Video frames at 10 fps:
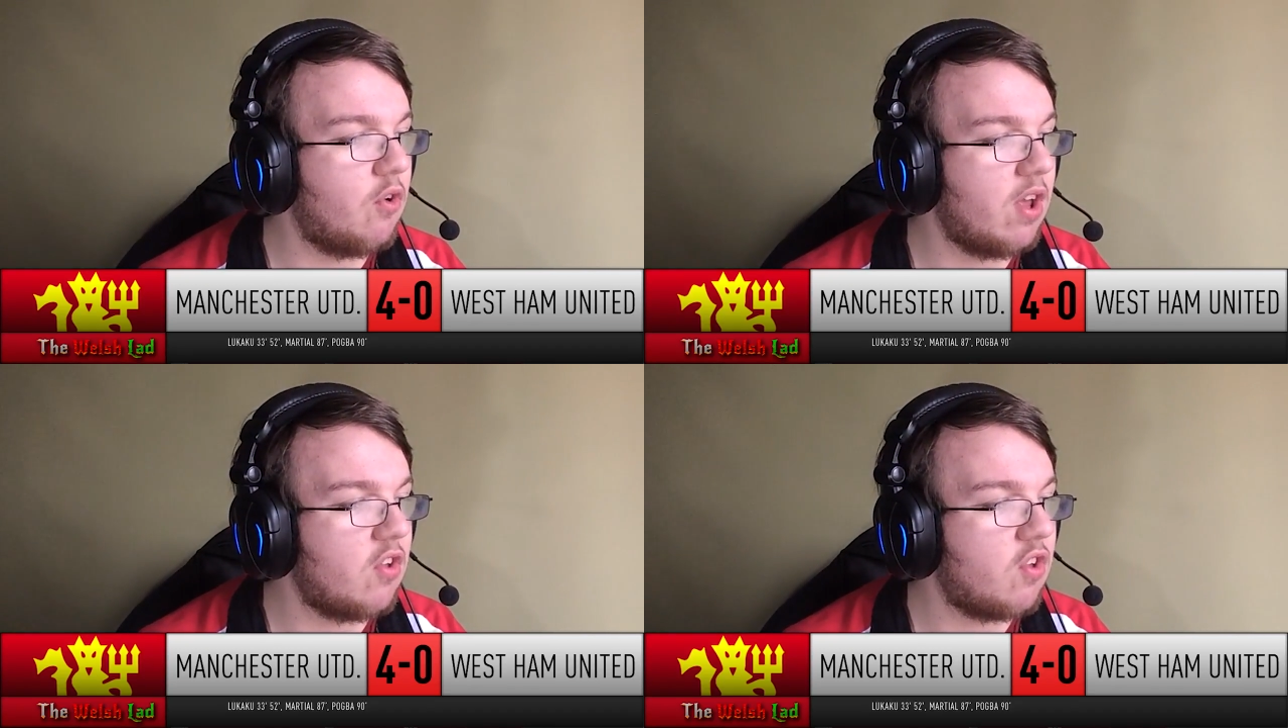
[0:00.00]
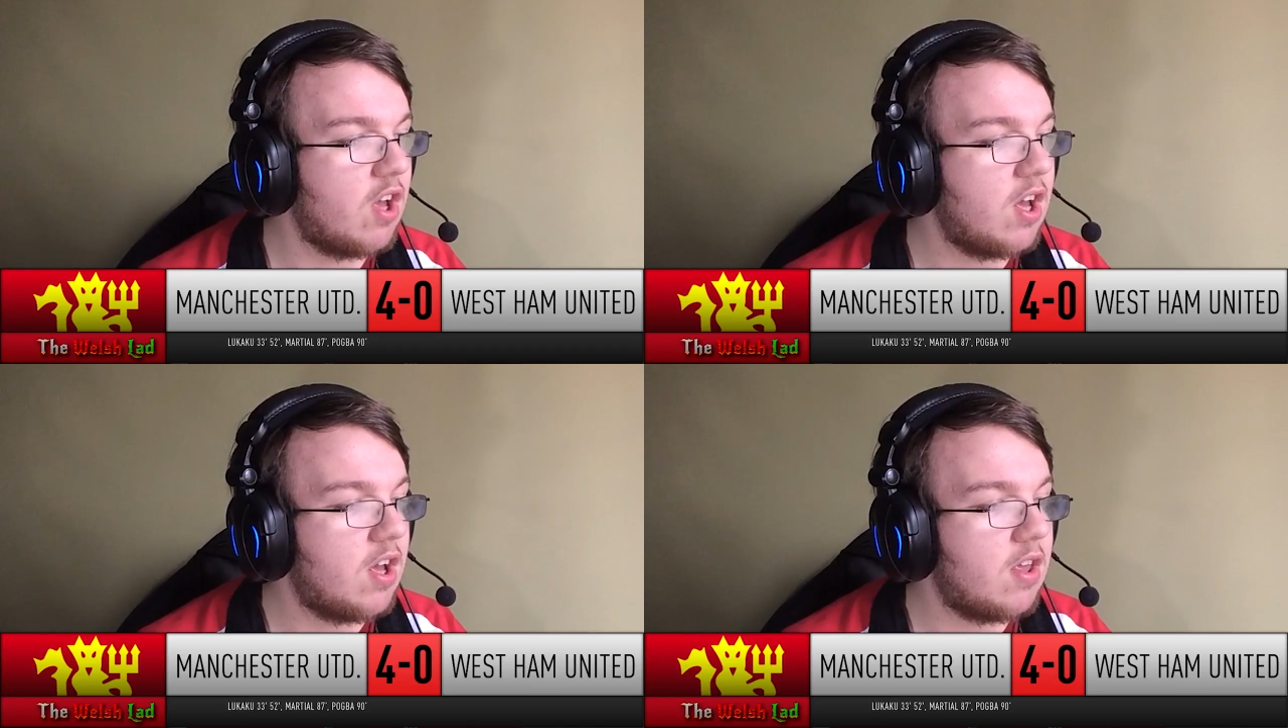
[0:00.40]
August.
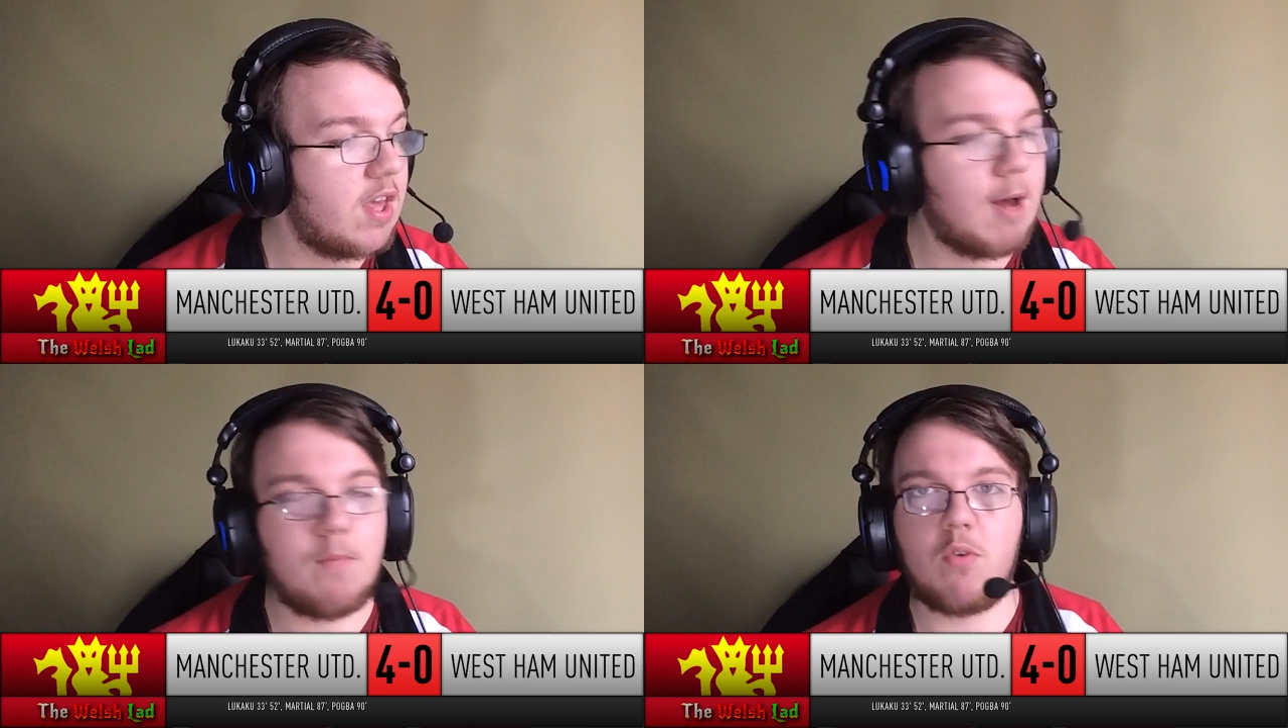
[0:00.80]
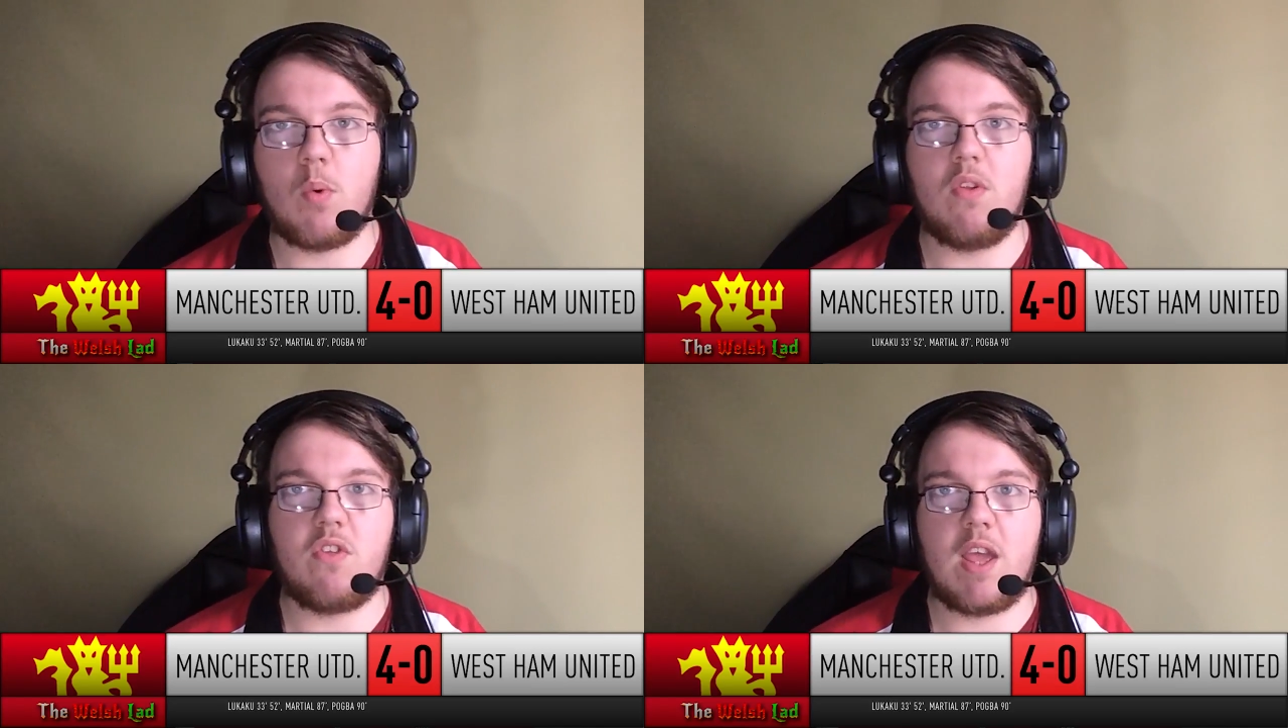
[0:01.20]
Yep,
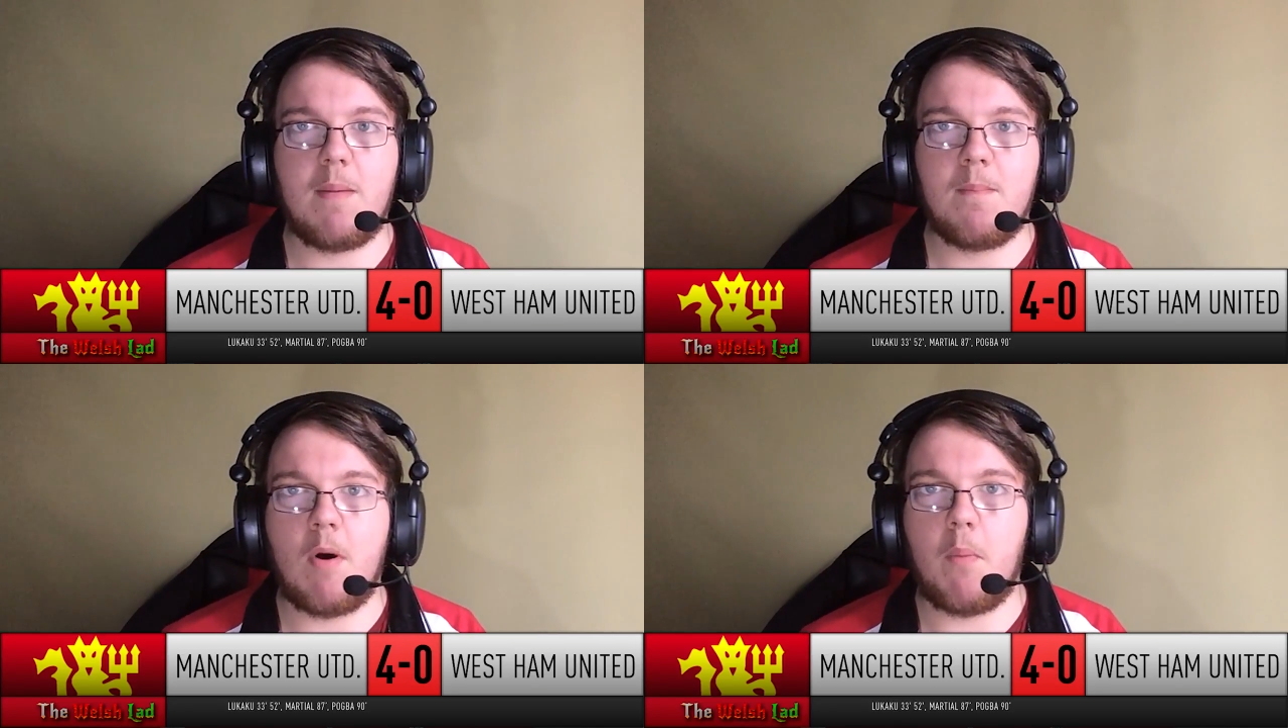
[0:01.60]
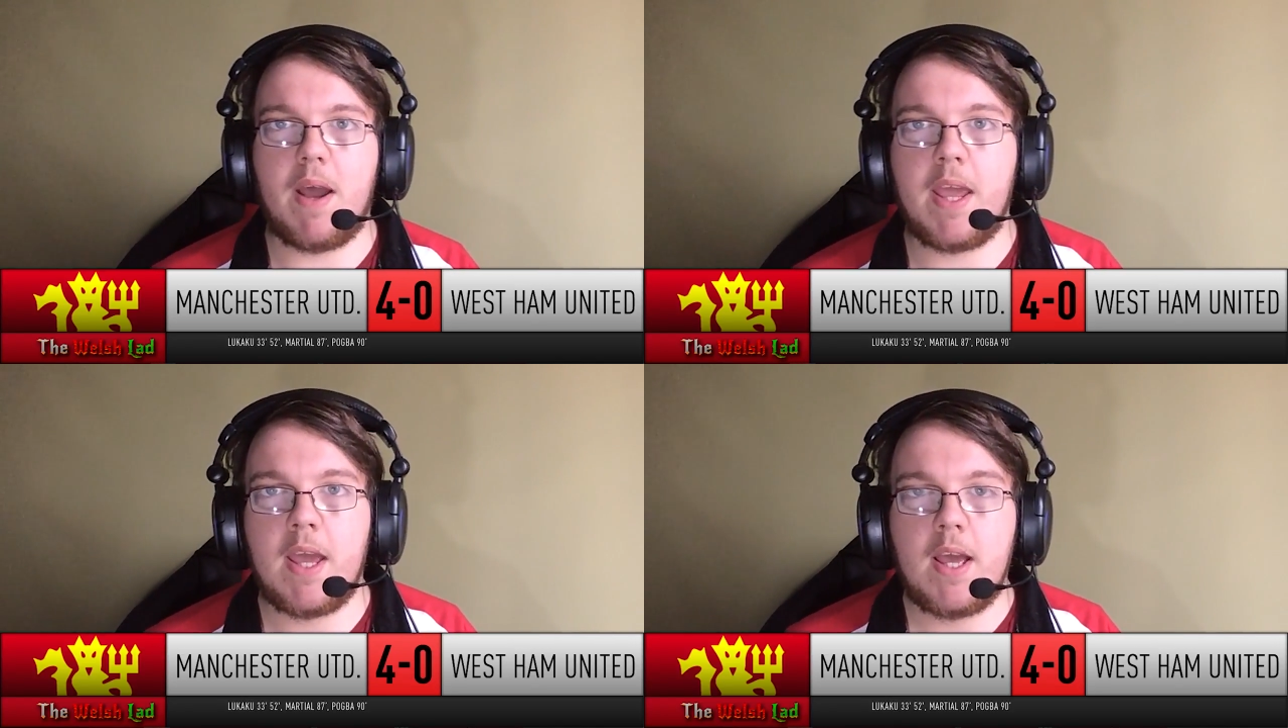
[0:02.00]
Swansea
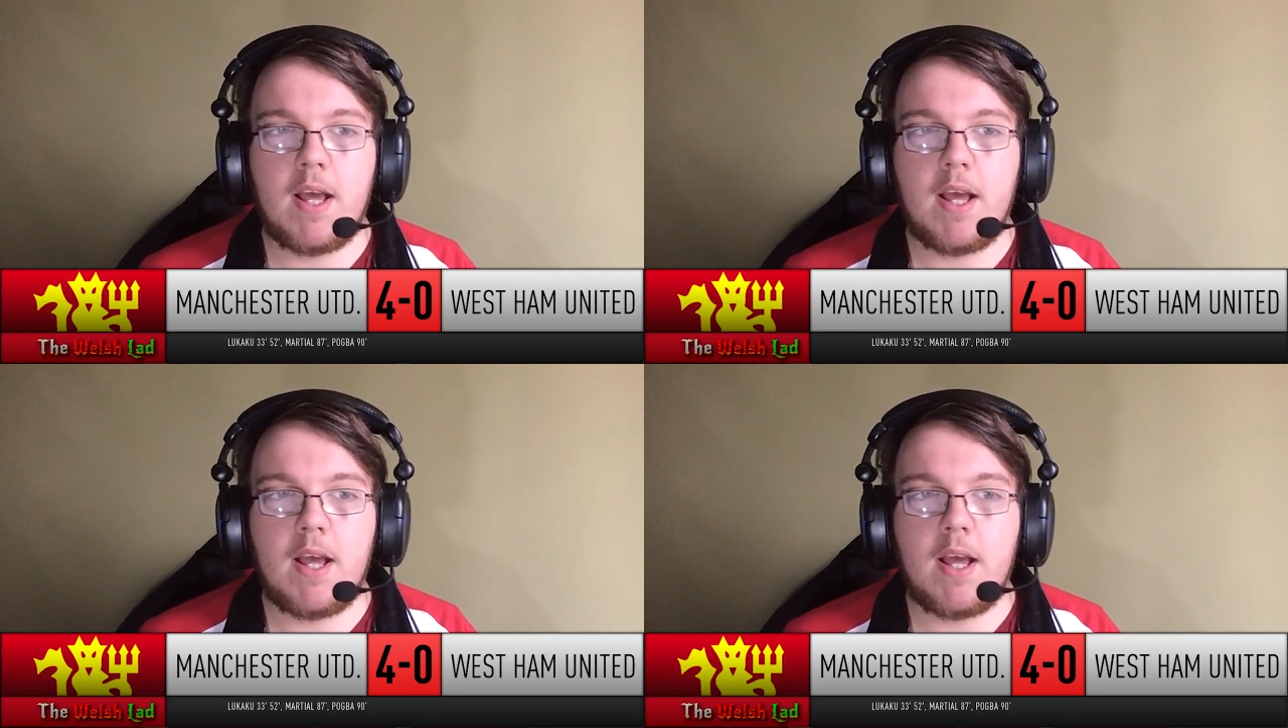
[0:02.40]
away.